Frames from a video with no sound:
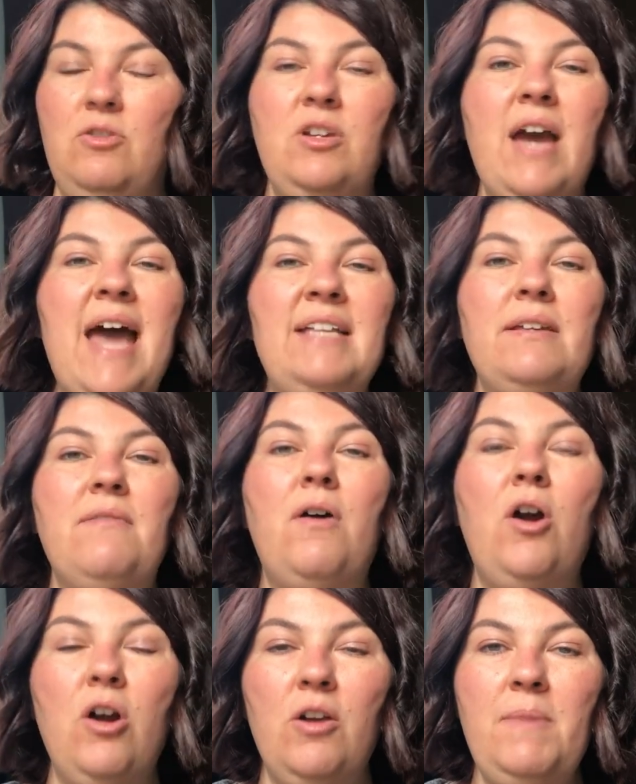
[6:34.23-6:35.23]
You guys have
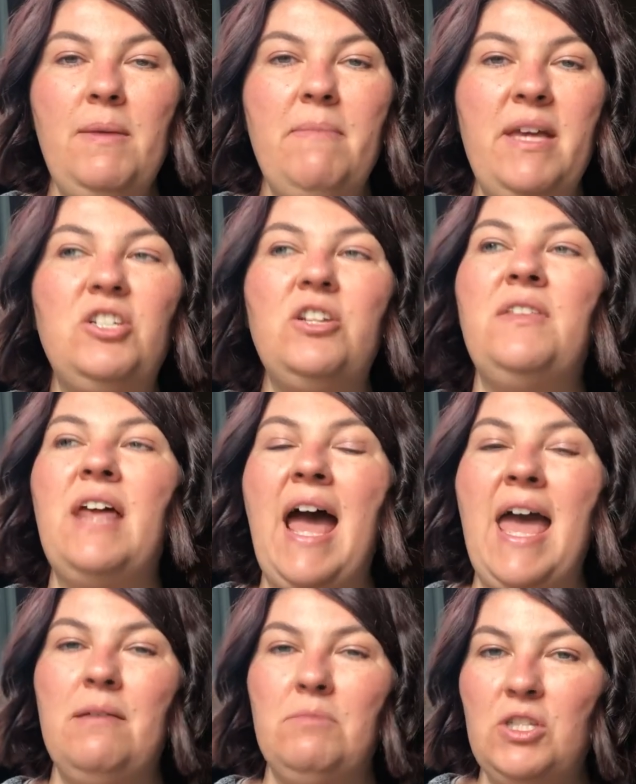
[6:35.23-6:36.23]
heard me mention that
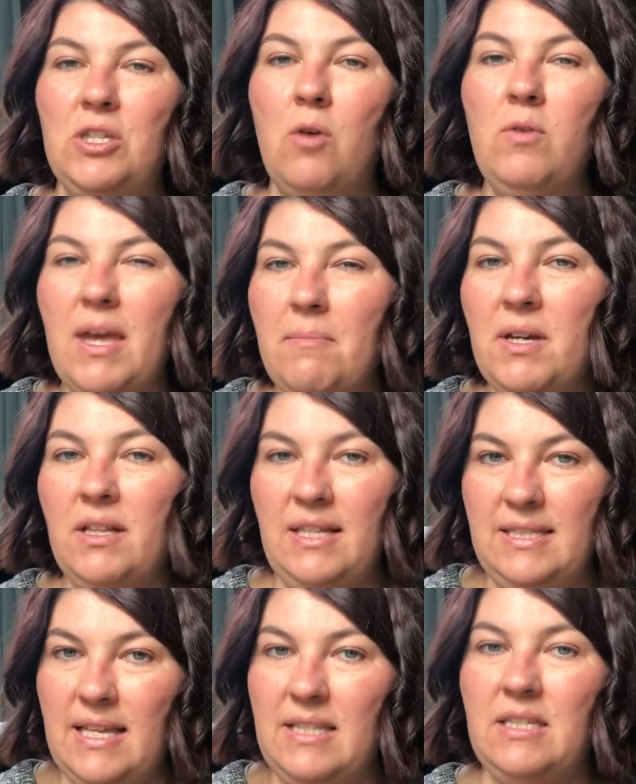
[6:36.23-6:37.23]
I am so chemically
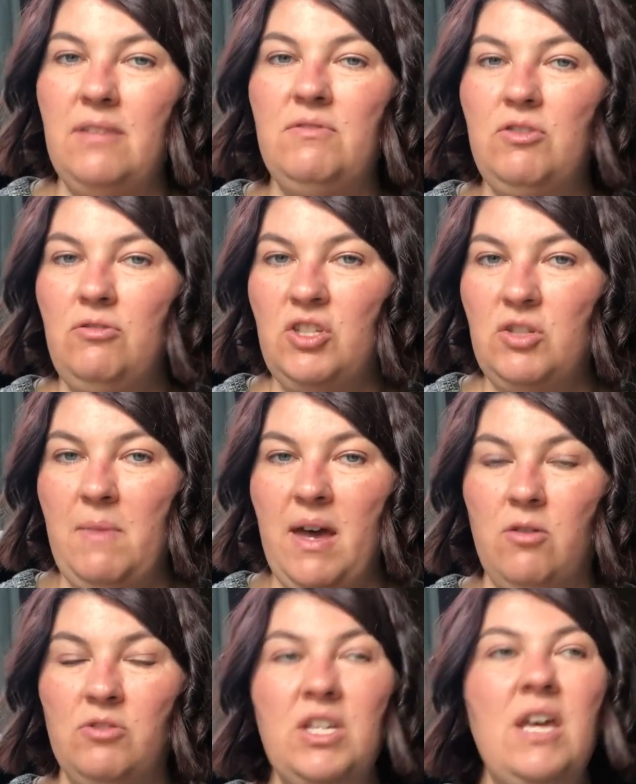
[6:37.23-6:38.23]
sensitive to
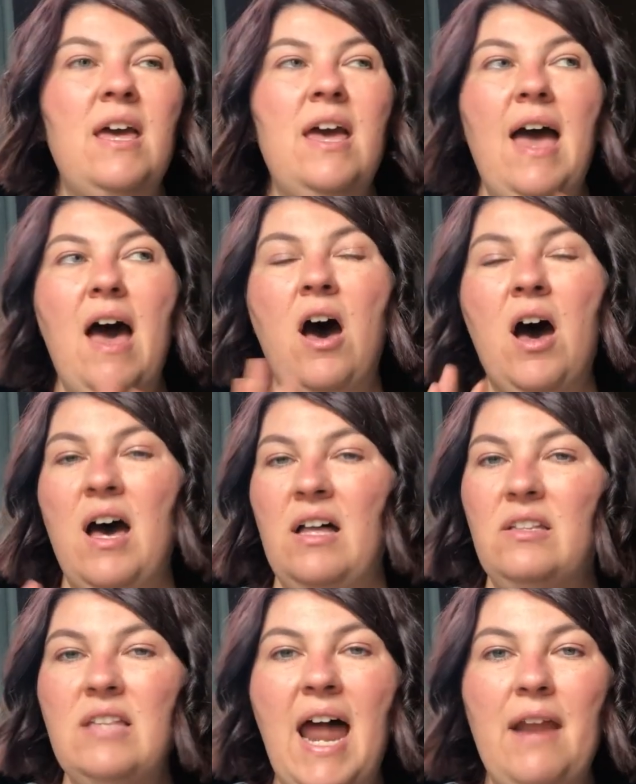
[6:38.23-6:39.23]
smells. Uh, a
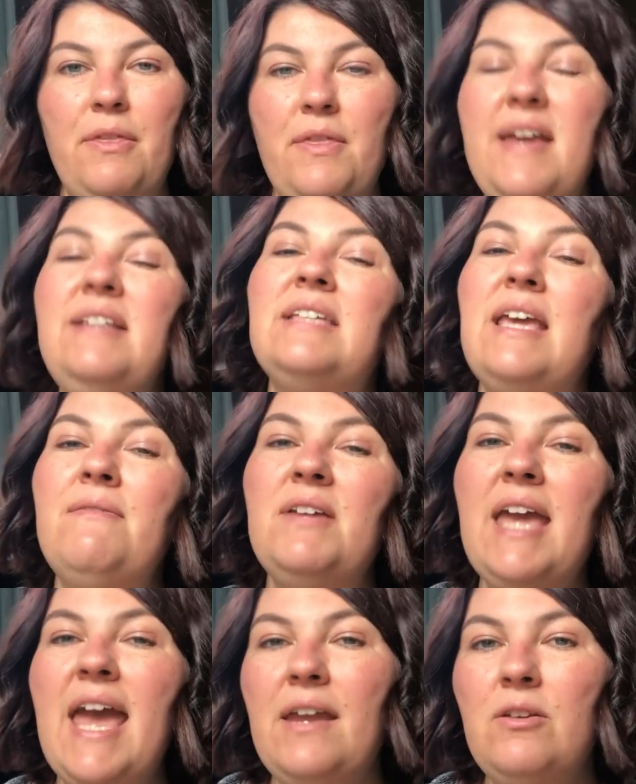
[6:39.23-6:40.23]
lot of things,
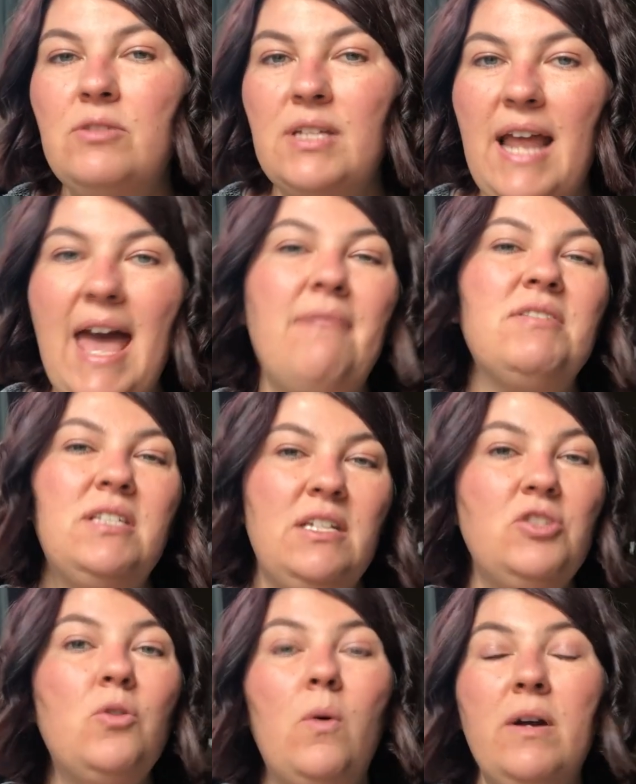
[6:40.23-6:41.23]
even candles that have
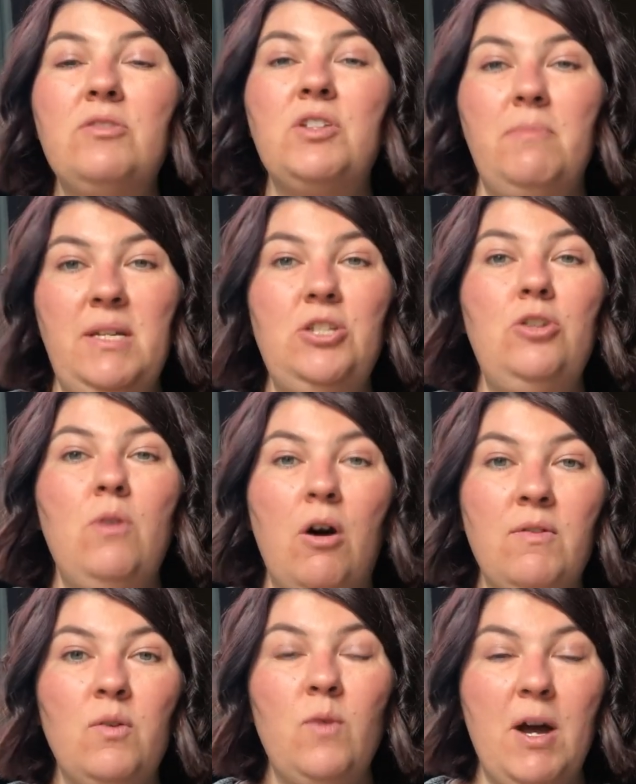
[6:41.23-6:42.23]
essential oils can be too
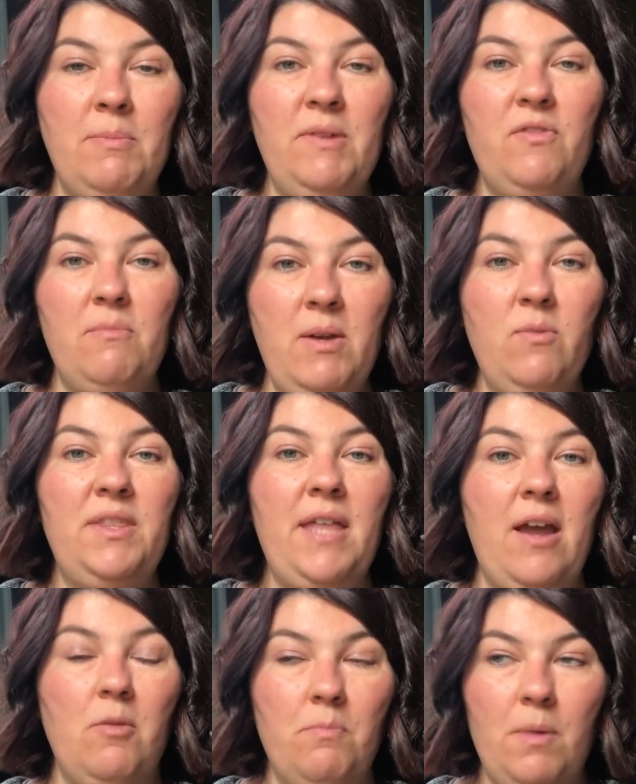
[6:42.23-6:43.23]
overwhelming for me when
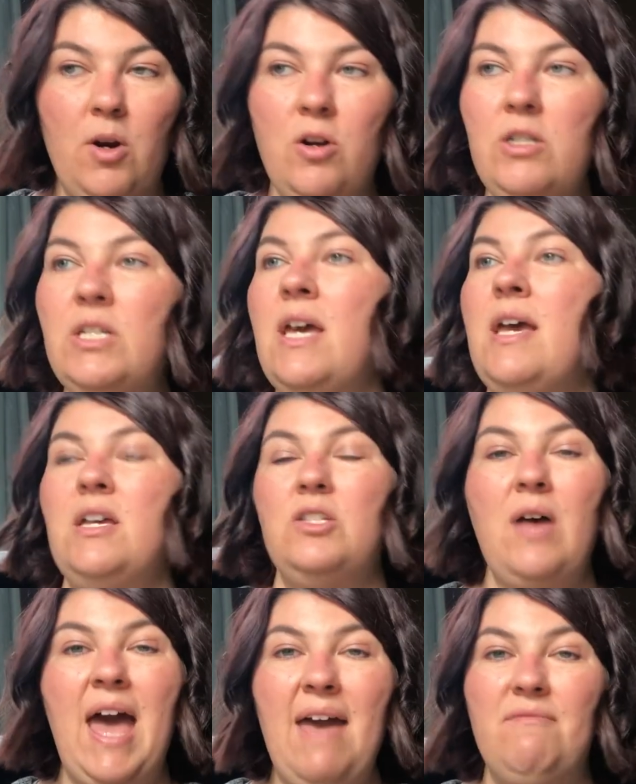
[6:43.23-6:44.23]
they are burned.
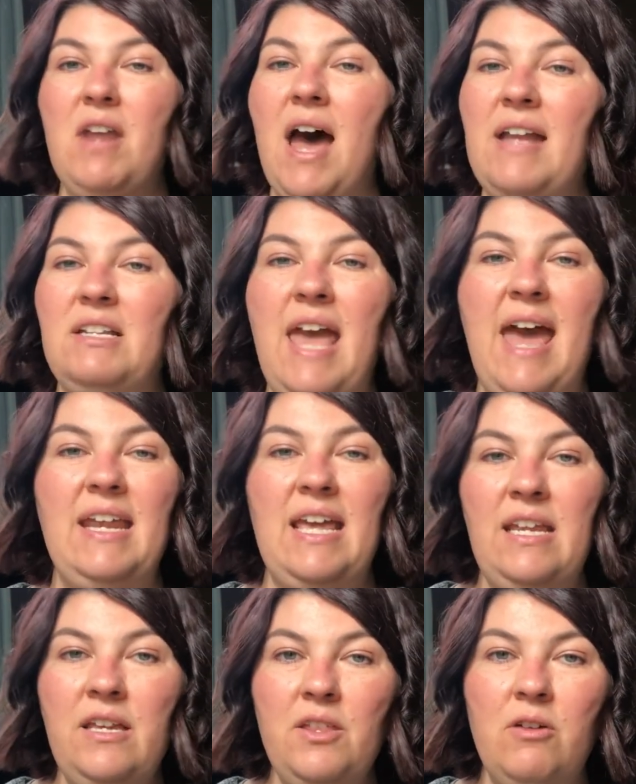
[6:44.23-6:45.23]
So I have not had
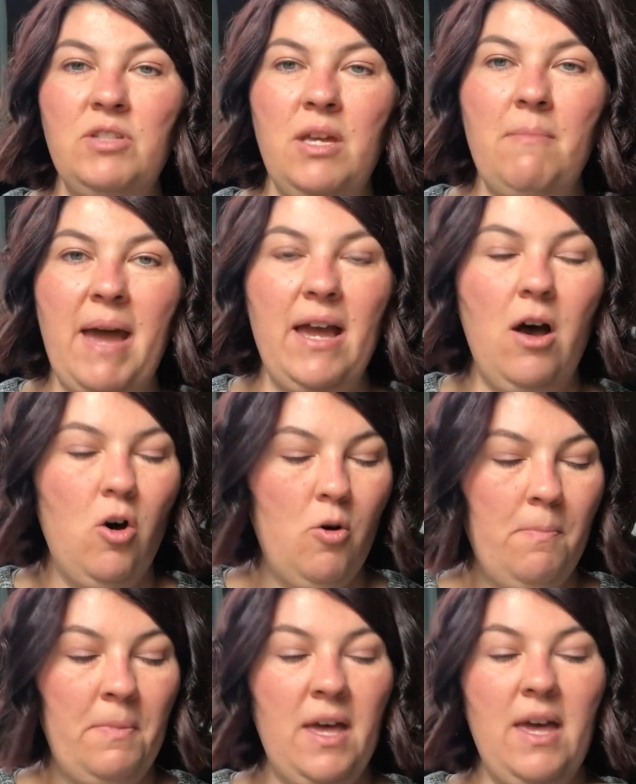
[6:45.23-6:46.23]
any of those in my
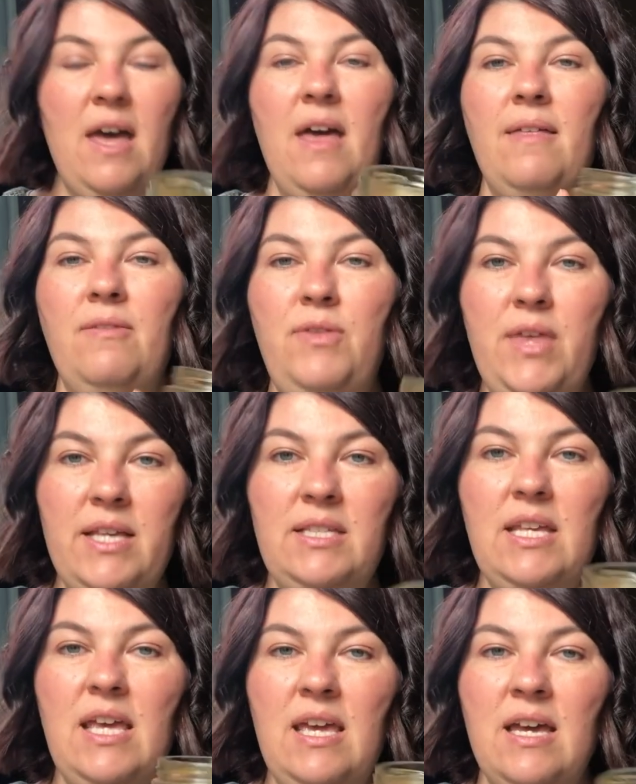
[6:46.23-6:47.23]
home.
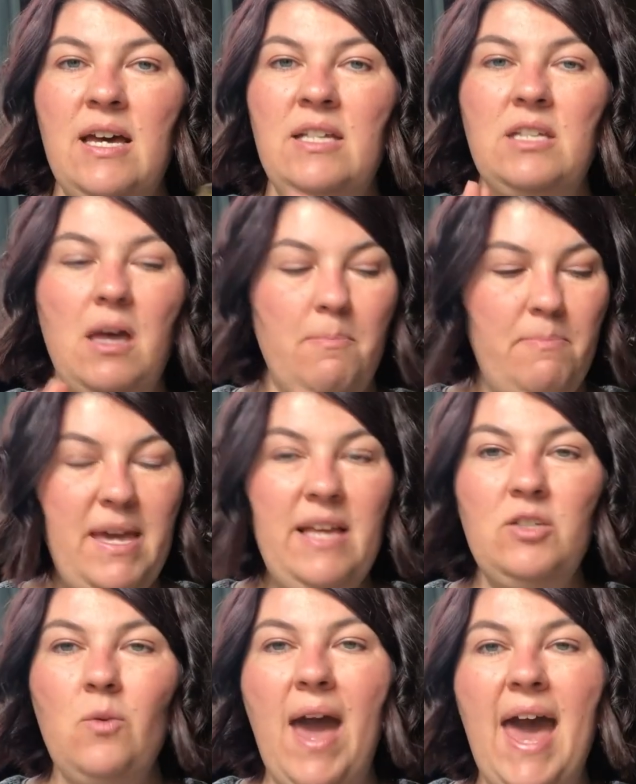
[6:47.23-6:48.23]
This is
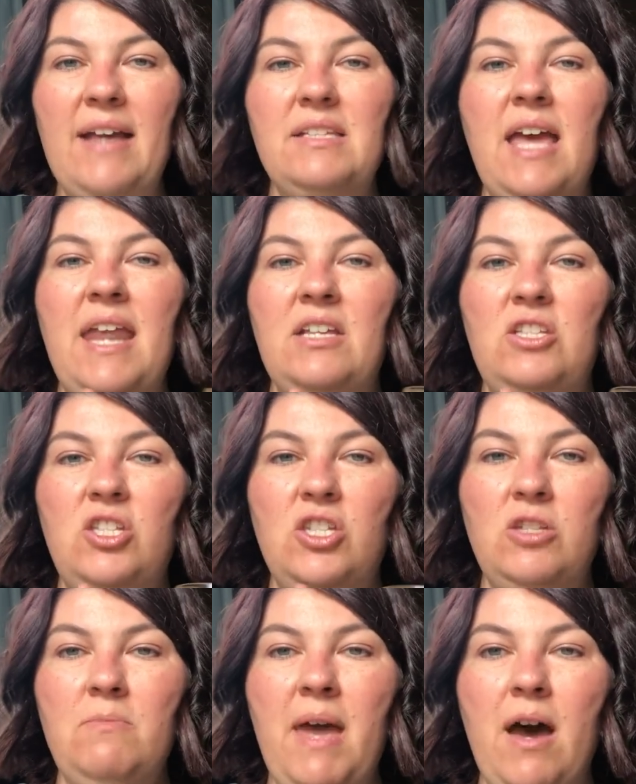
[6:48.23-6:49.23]
beeswax and it
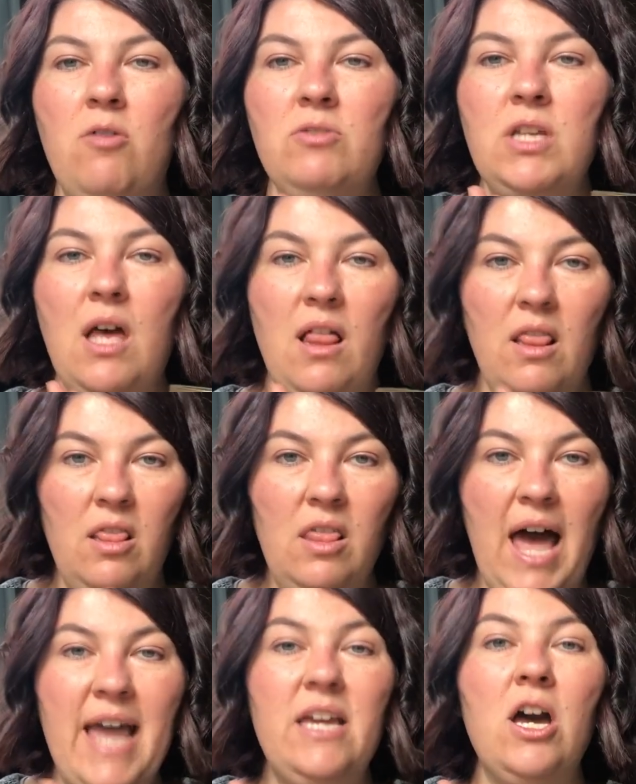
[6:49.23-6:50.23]
smells
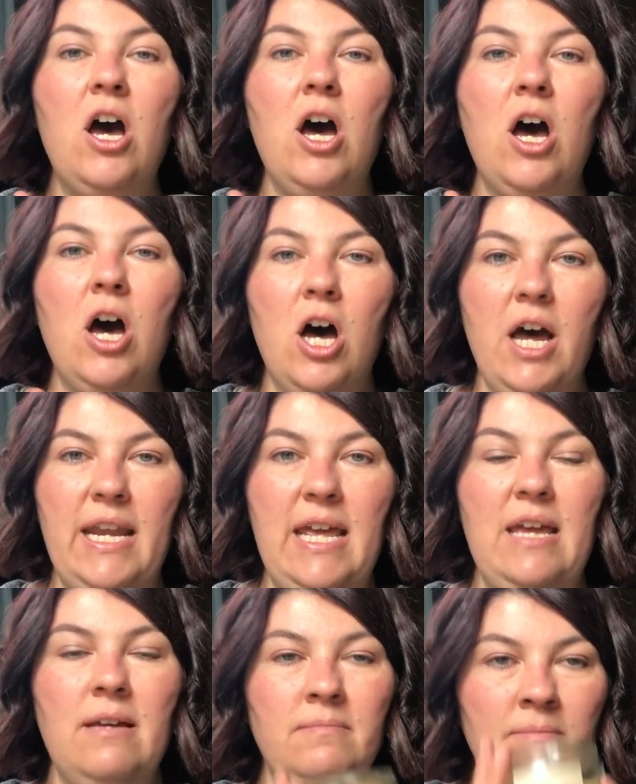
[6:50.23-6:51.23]
like
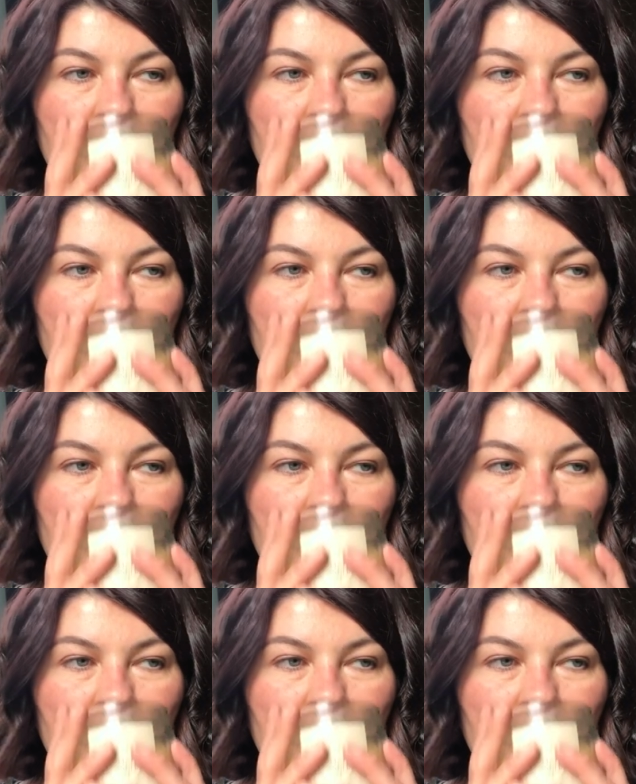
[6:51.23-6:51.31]
honey.